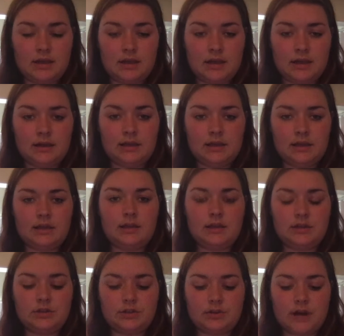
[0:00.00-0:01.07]
and it
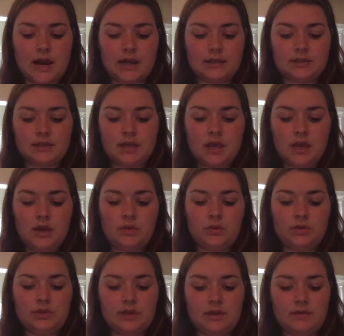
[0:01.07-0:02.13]
interacts
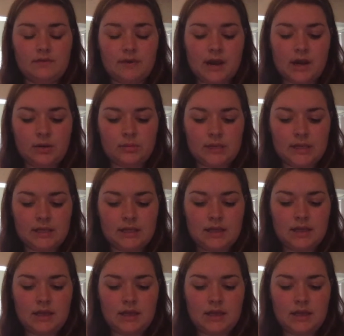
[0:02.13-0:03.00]
with the environment,